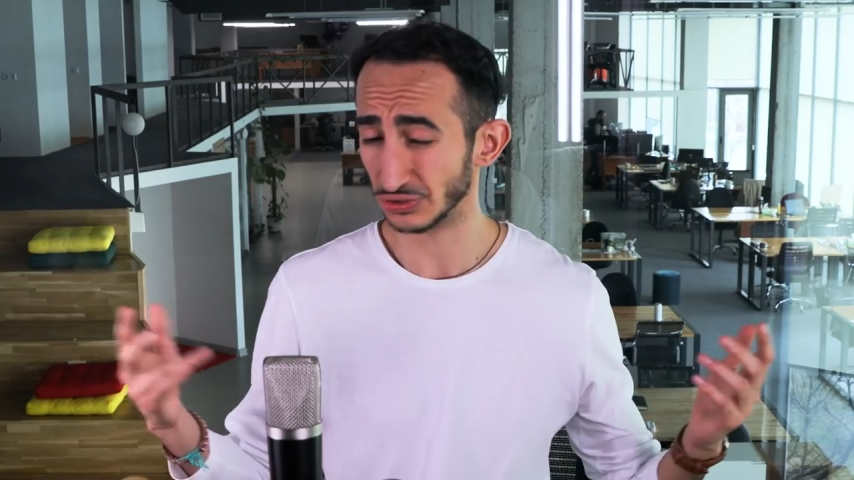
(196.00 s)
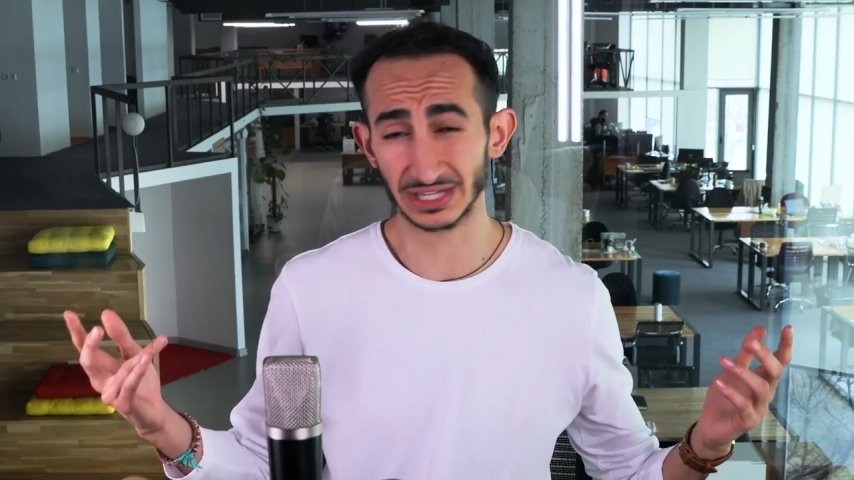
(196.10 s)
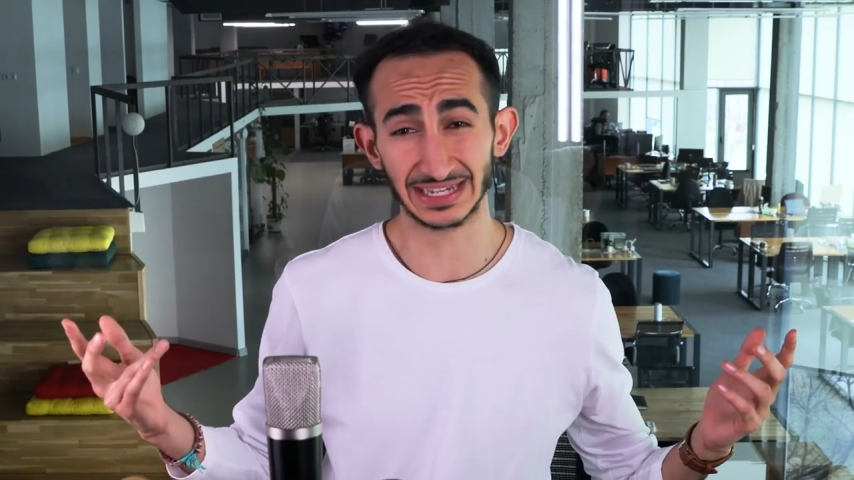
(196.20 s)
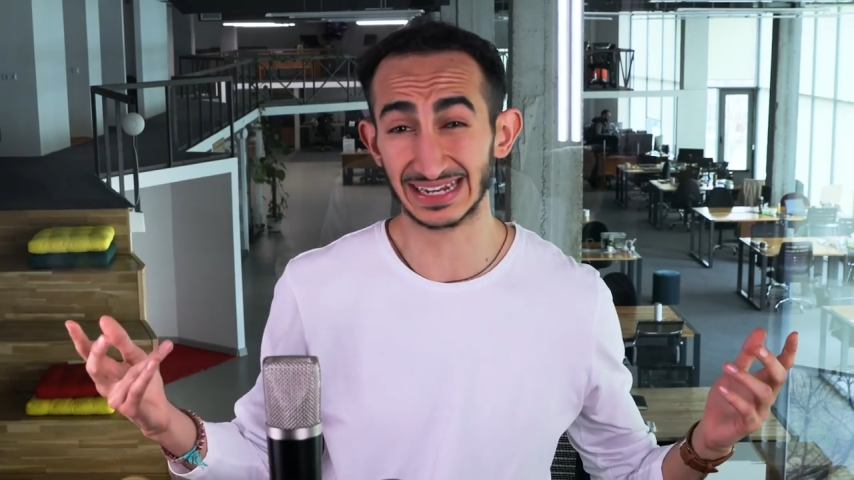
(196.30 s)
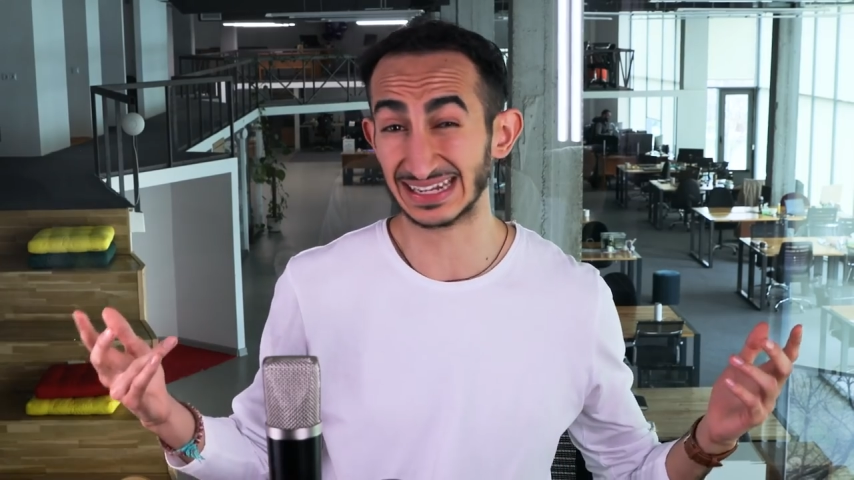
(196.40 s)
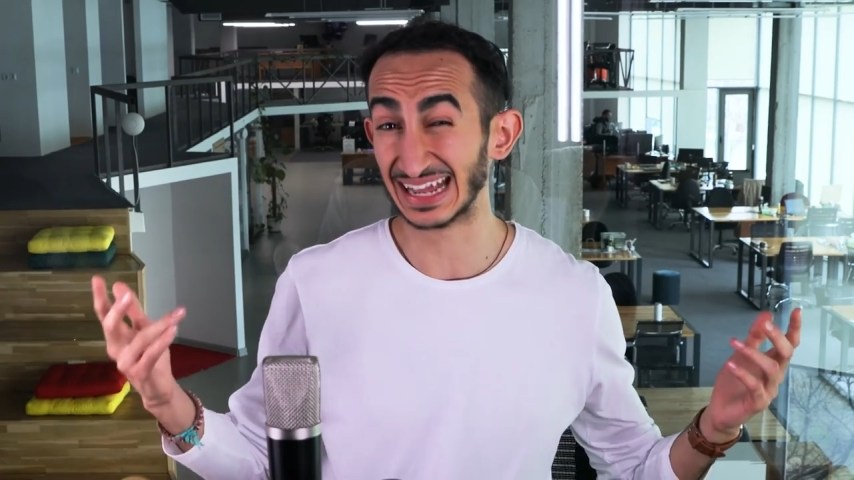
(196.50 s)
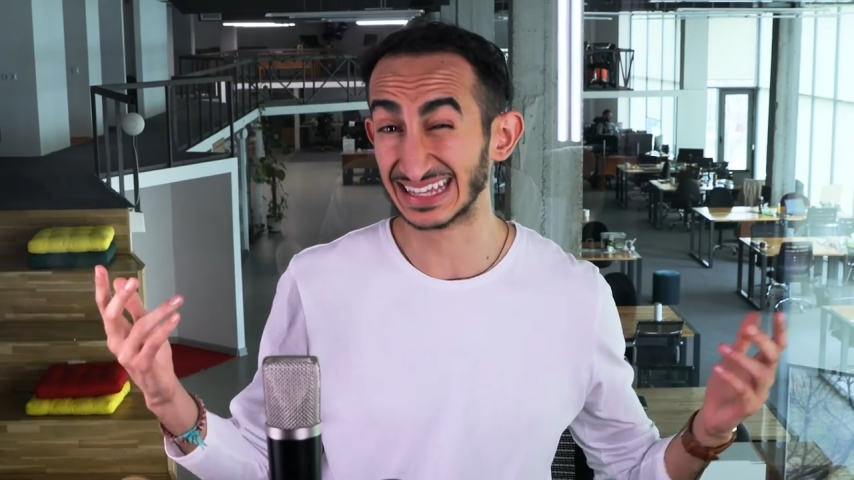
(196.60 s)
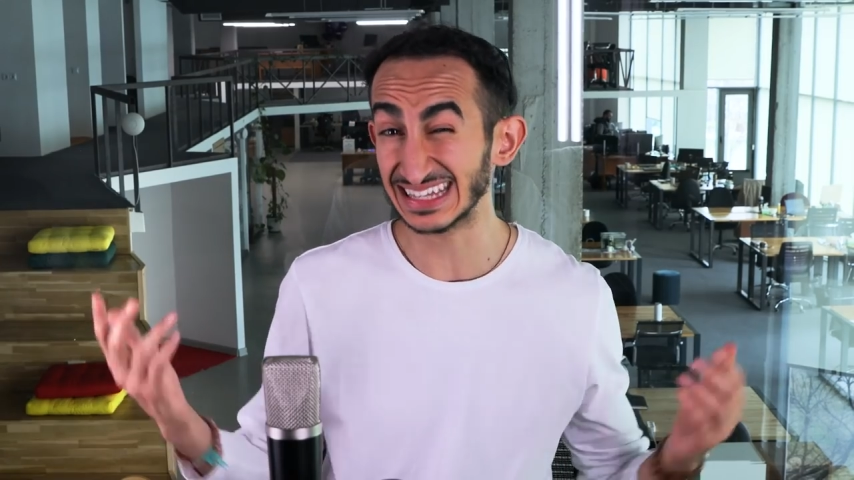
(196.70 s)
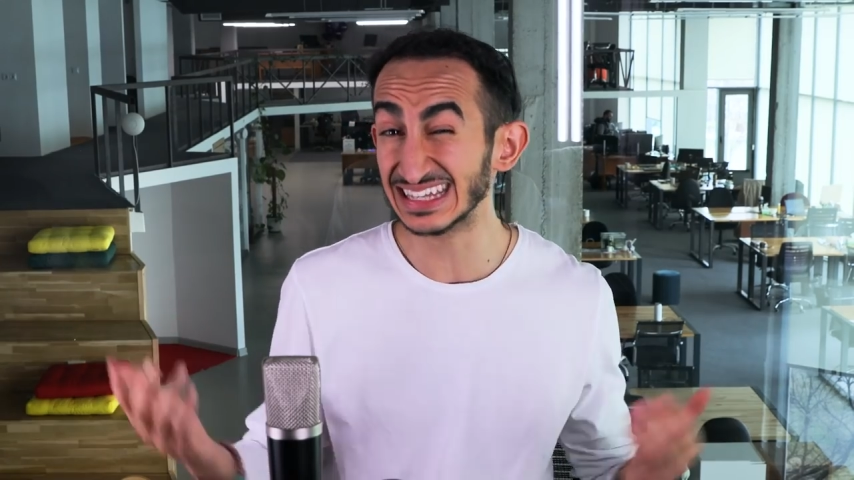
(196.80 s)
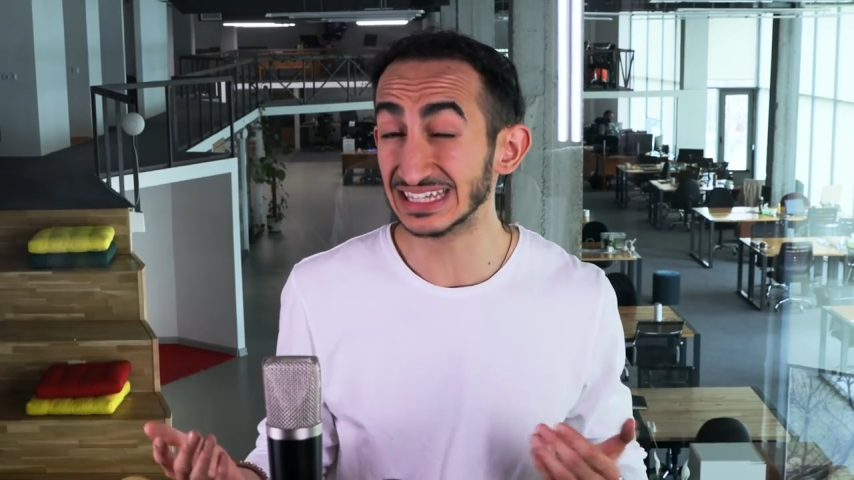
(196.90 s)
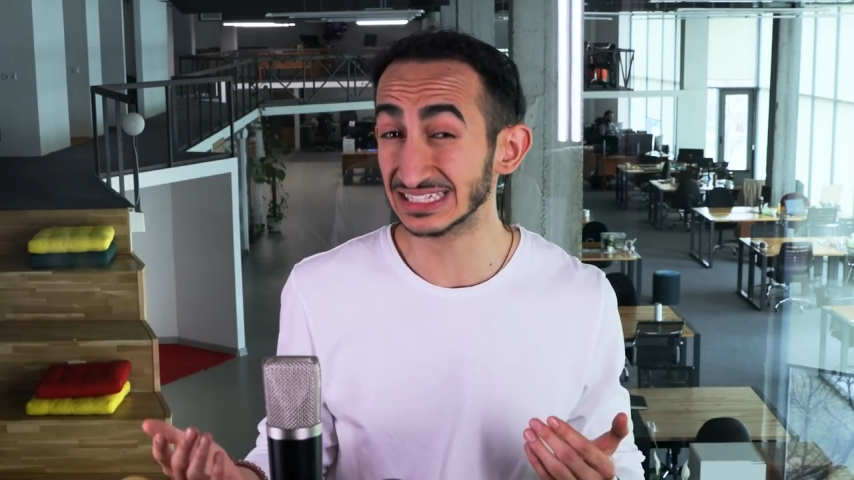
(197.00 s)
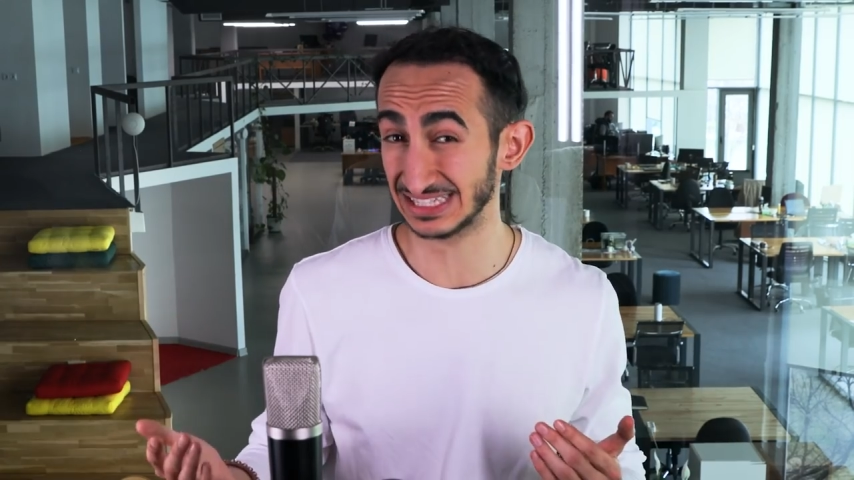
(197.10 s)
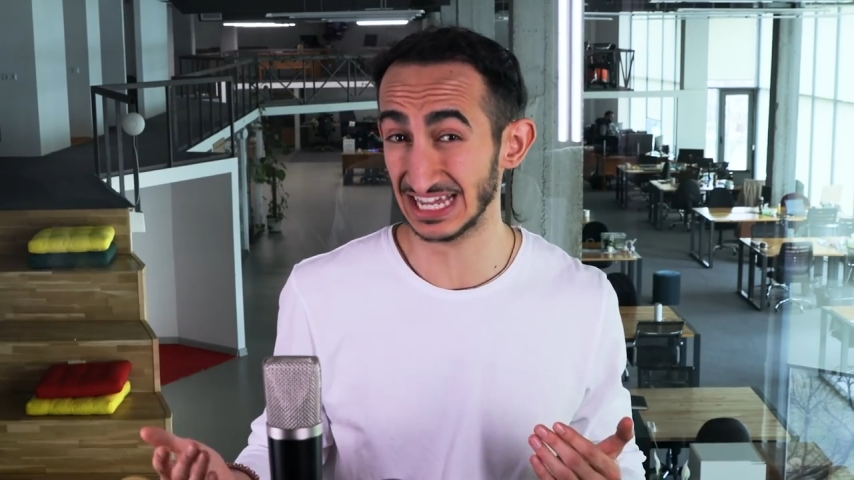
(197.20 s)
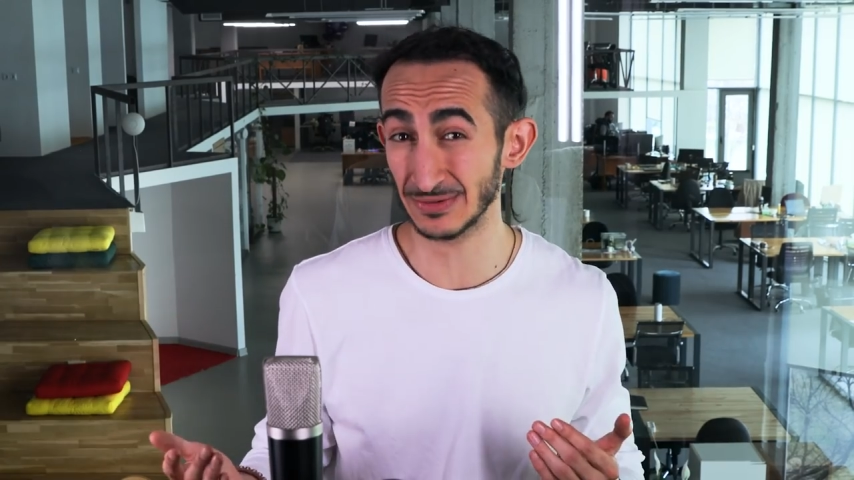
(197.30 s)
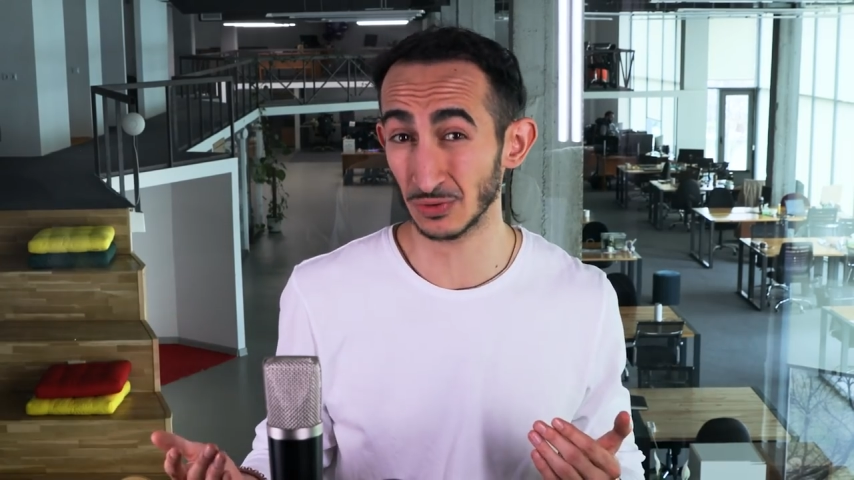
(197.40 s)
you can get an IKEA
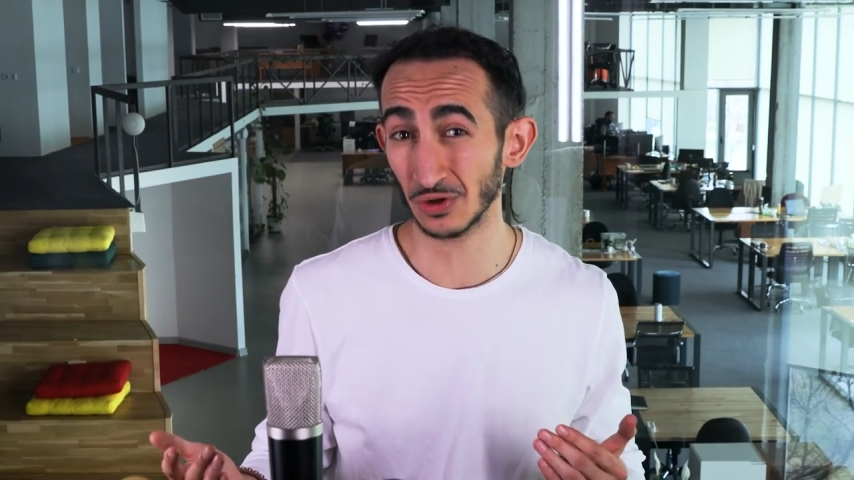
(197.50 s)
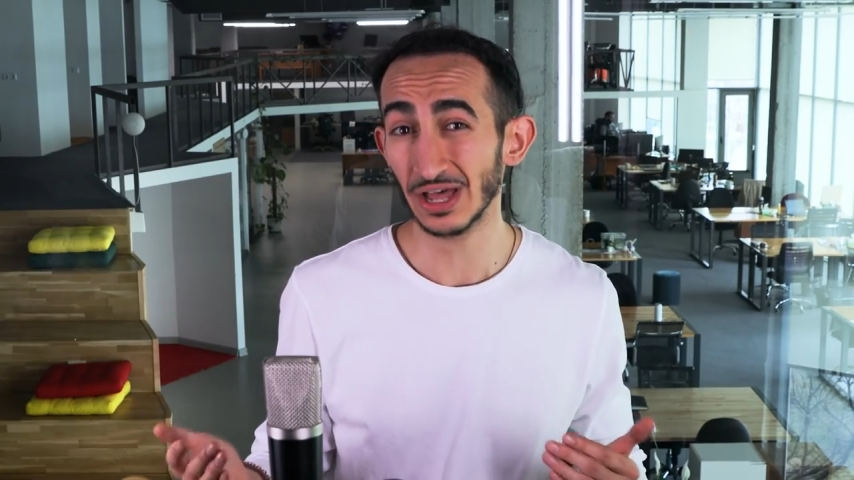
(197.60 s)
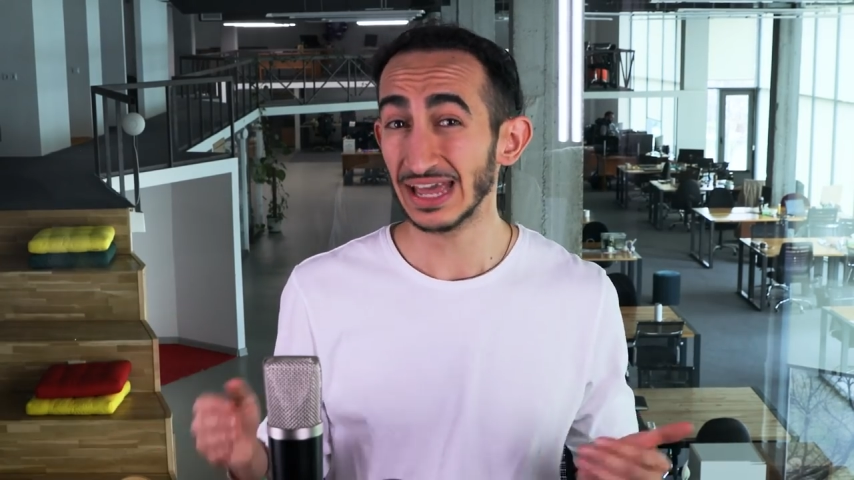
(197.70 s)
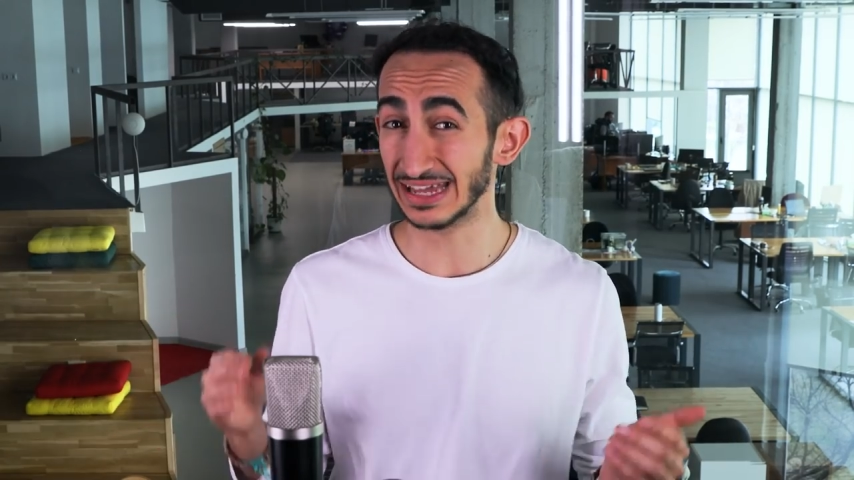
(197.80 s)
table